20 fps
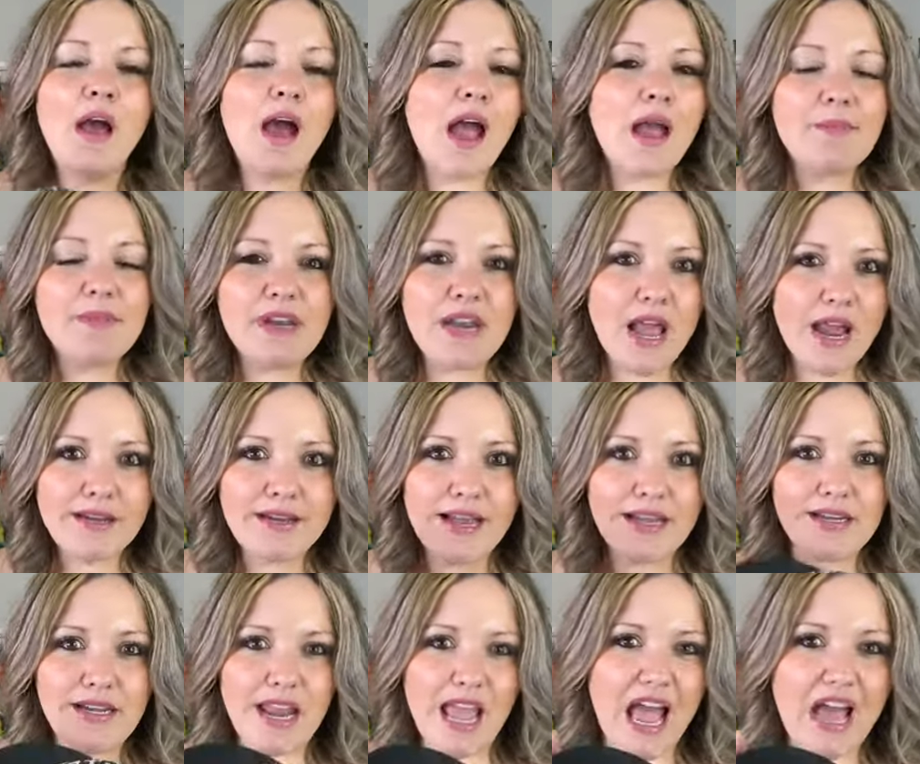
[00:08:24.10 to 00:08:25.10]
I'm a nine,
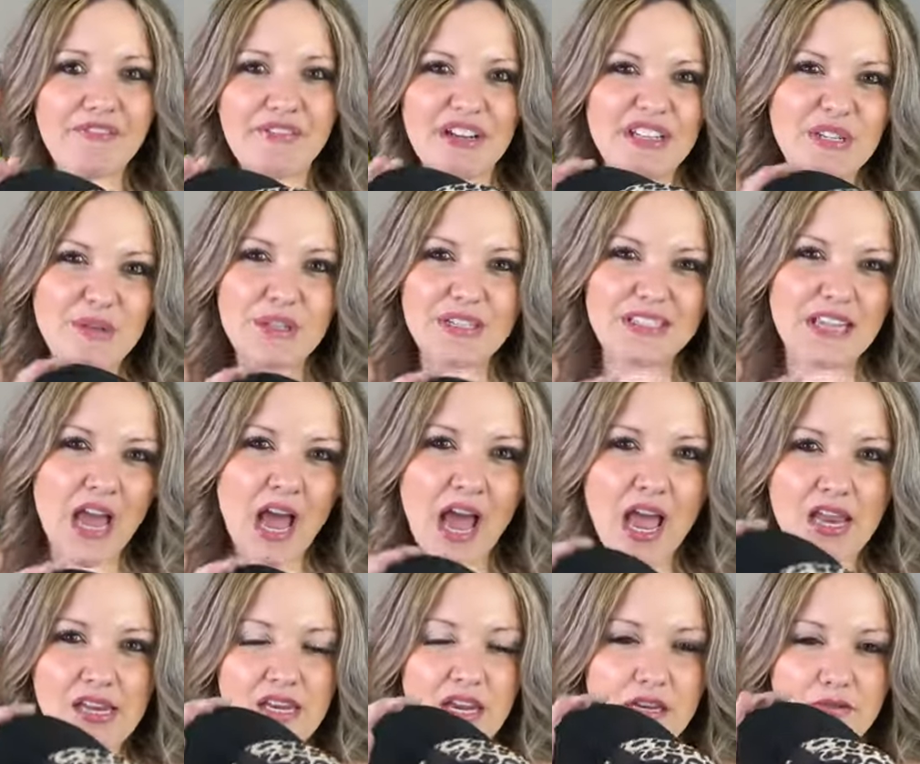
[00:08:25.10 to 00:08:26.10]
nine and a half. I do the
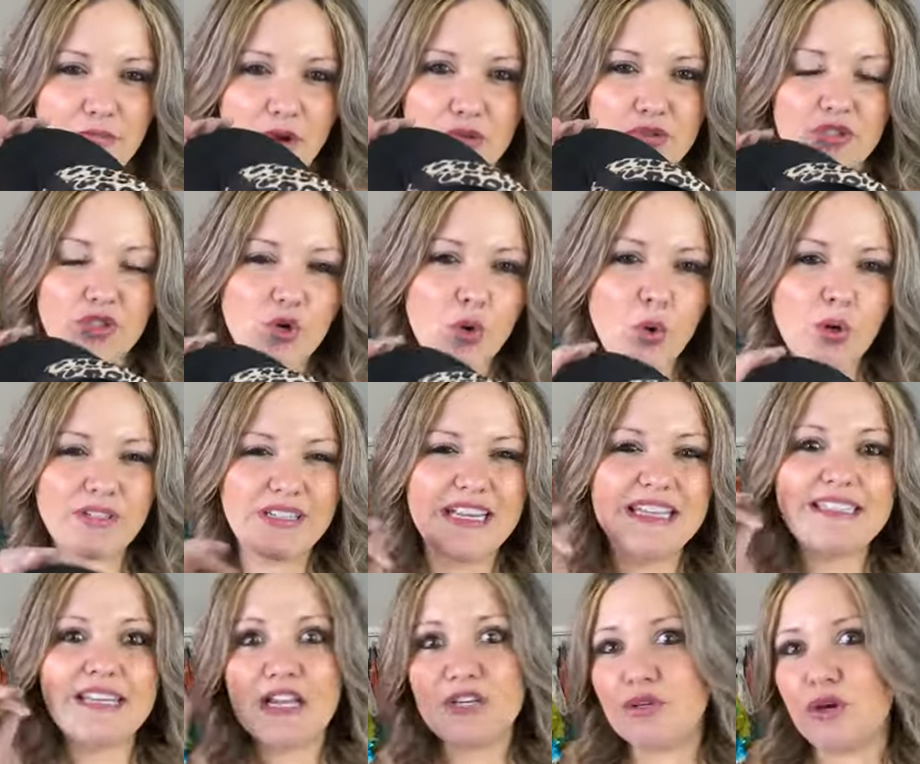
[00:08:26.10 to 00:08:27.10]
10 in most
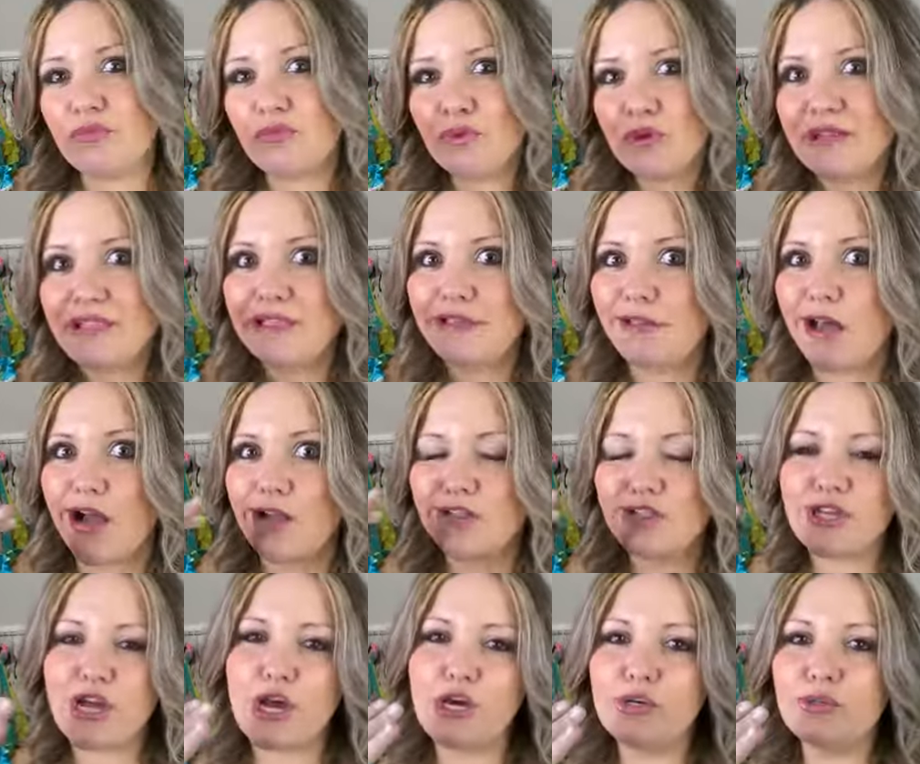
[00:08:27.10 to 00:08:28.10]
Corkys. I do have really long
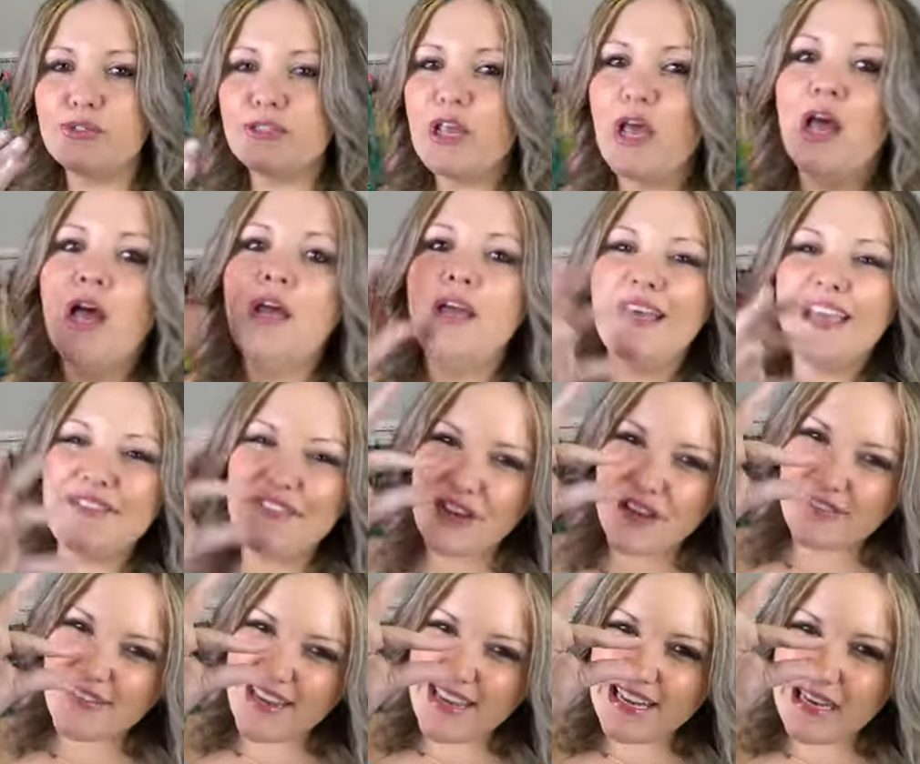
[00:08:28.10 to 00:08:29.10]
toes. If you
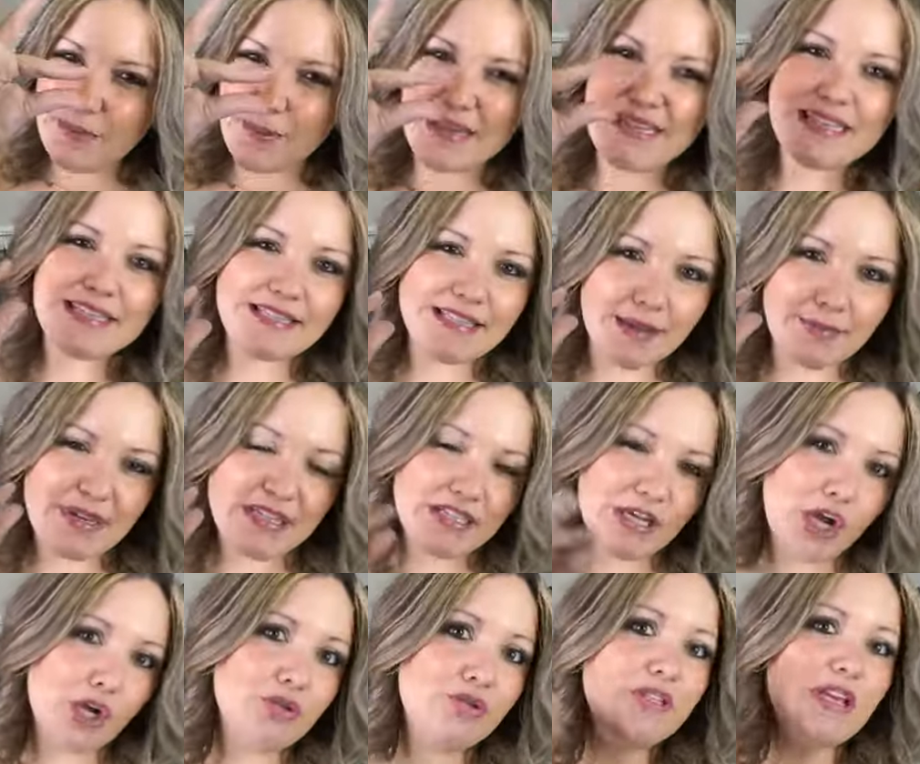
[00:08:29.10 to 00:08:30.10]
have itty bitty stubby
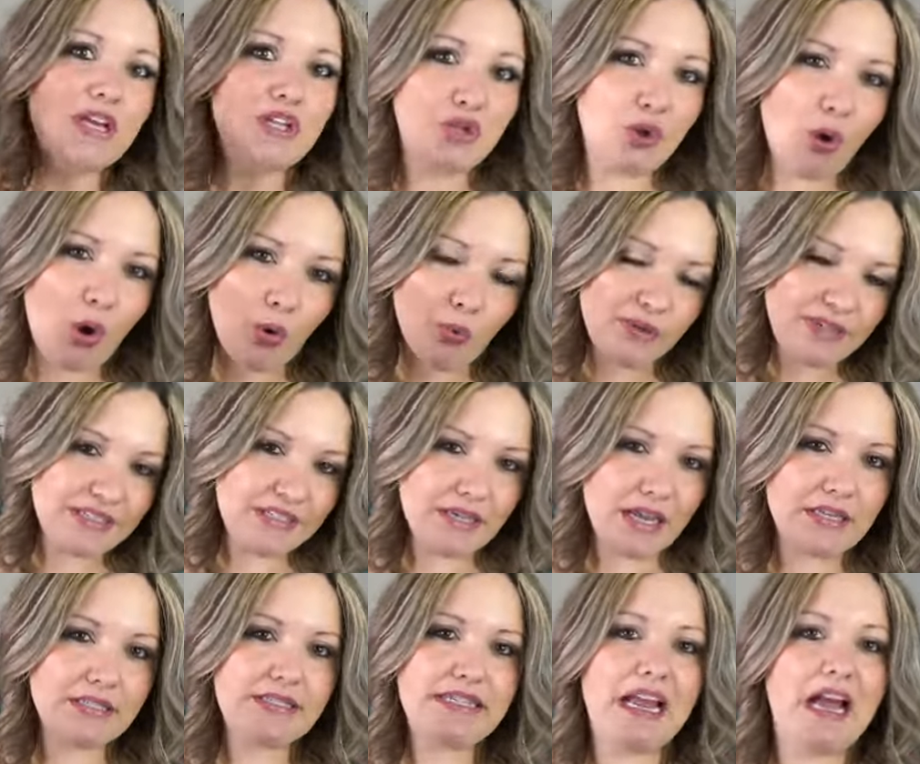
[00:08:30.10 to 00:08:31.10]
toes and you always
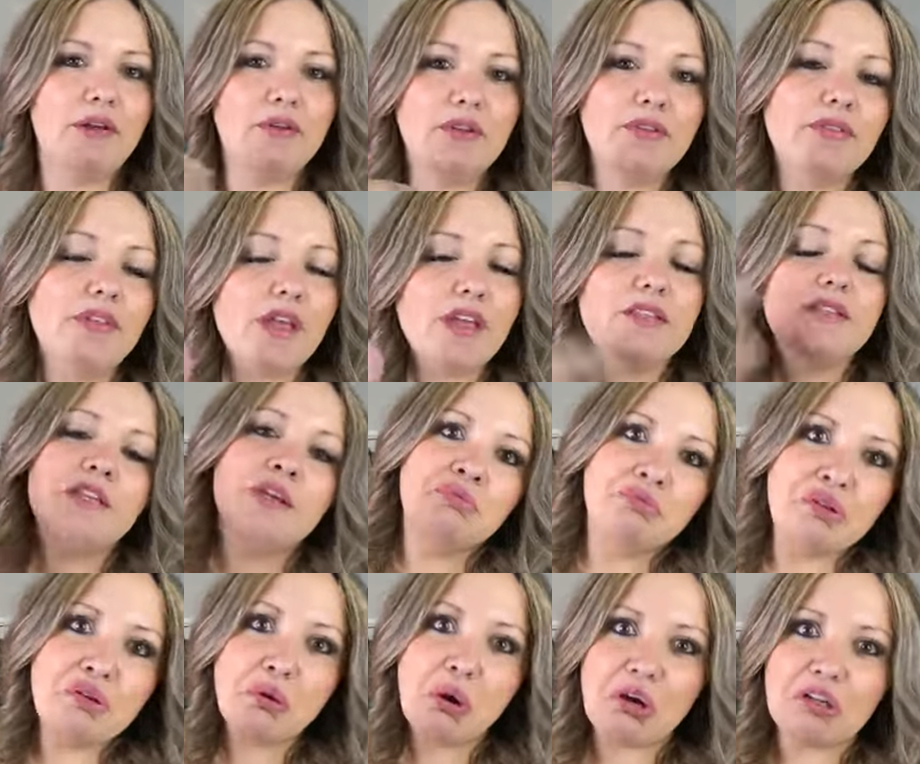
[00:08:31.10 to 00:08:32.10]
size down in things,
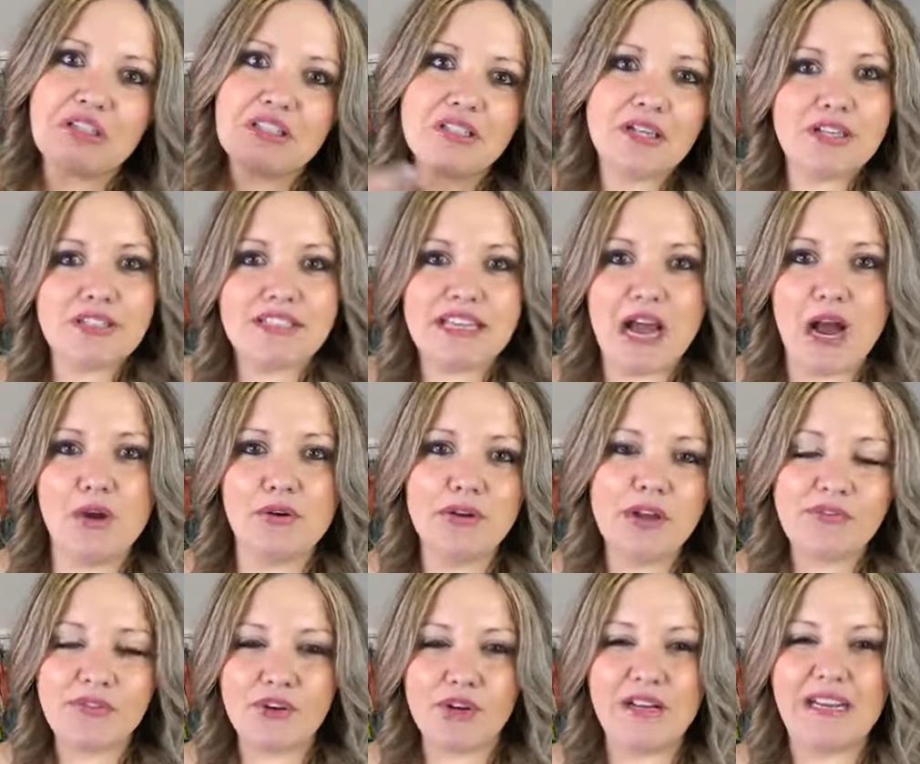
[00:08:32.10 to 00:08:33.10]
you could size
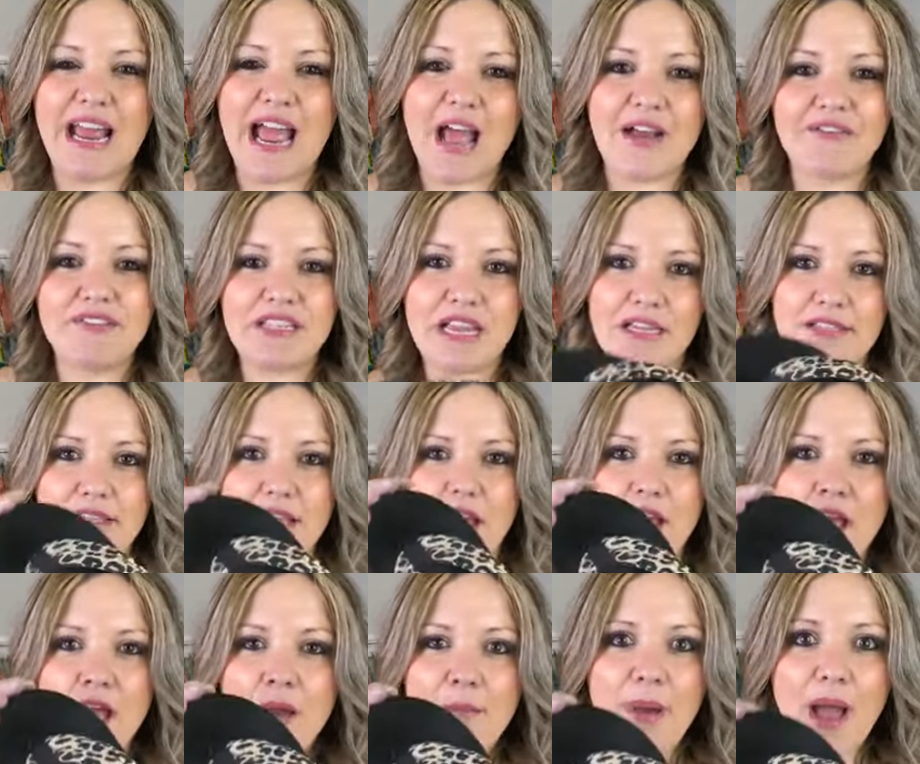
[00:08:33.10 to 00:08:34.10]
down if you're in a half size.
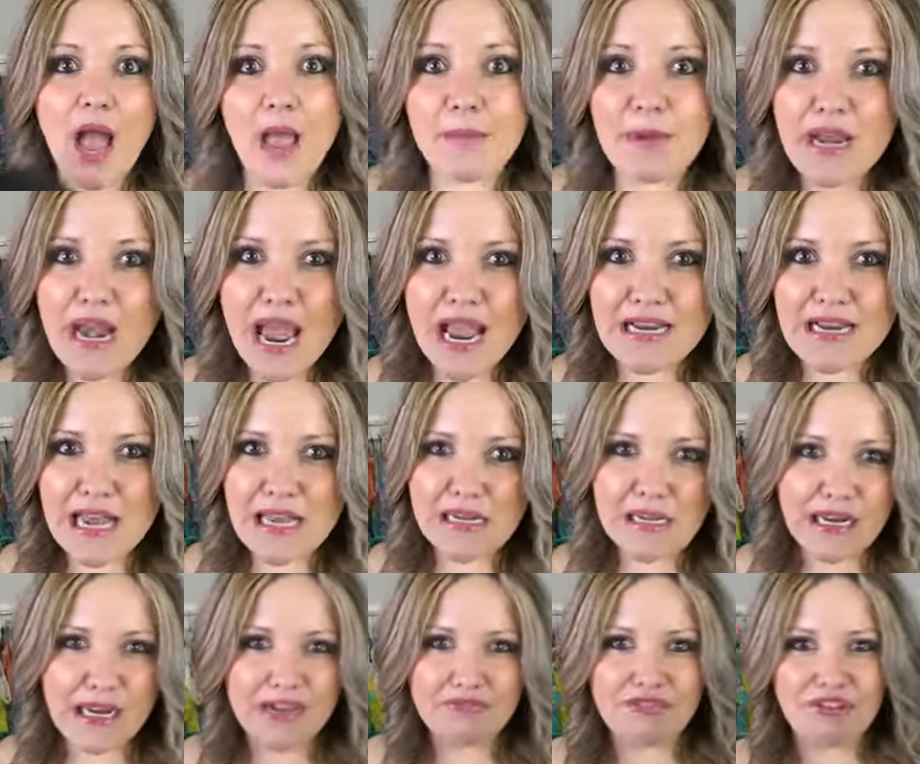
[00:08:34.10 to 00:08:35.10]
But I'm a nine, nine
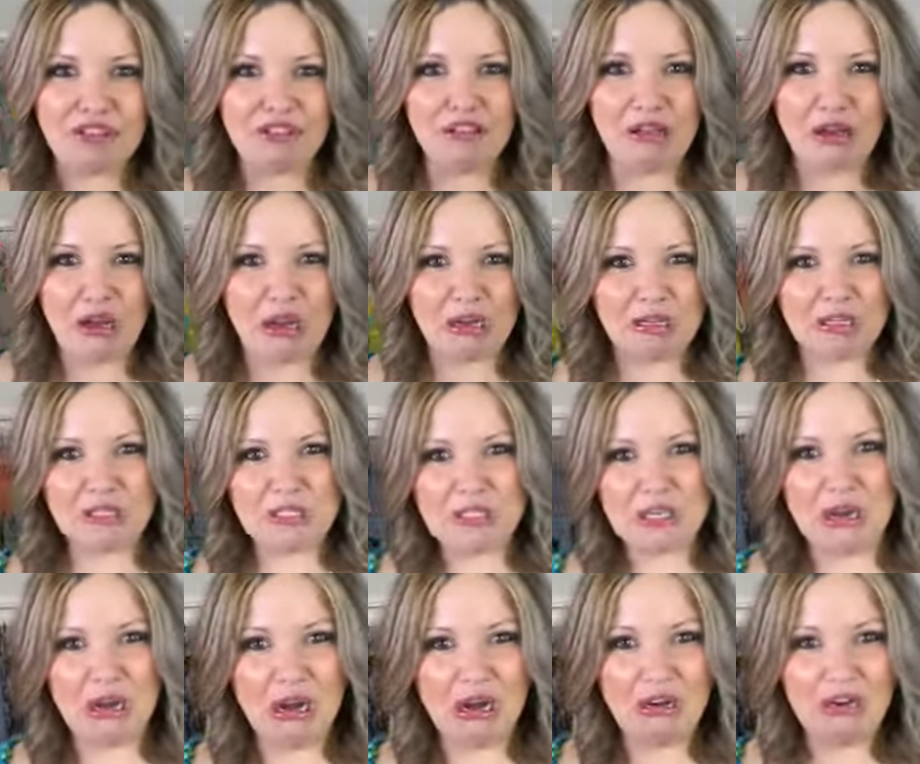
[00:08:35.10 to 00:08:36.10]
and a half with long
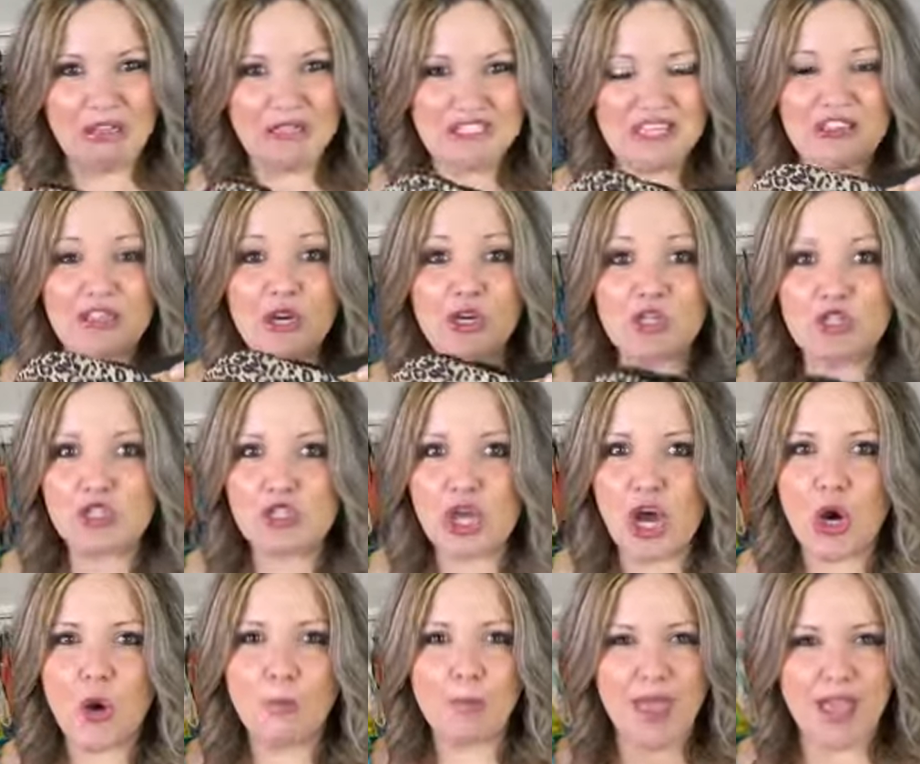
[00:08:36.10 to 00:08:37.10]
toes. They're
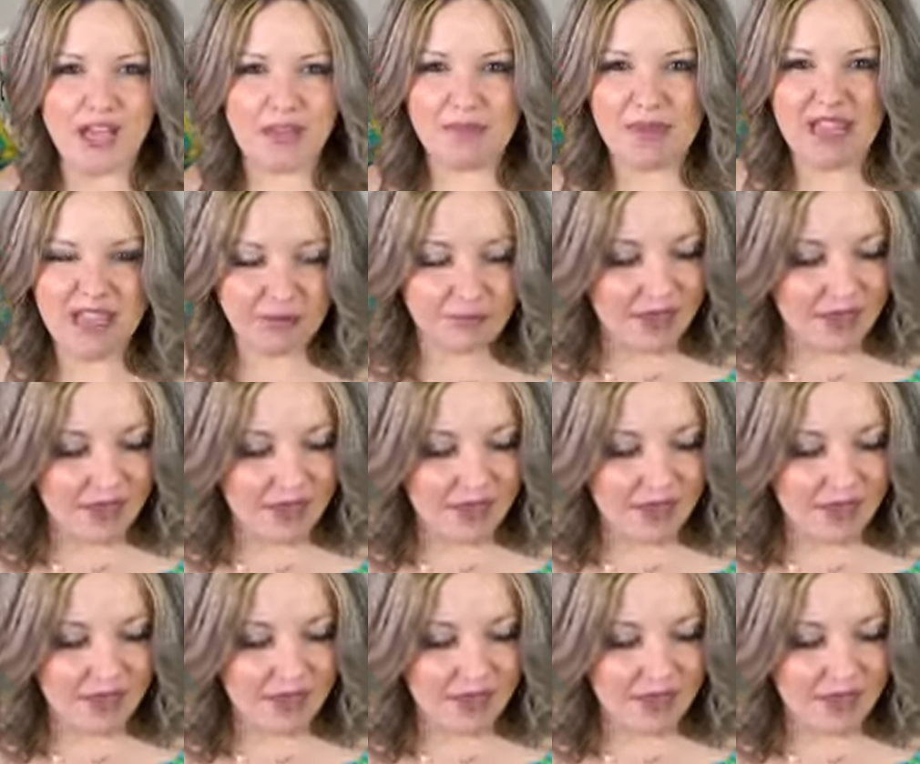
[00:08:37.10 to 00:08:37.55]
so mega, mega,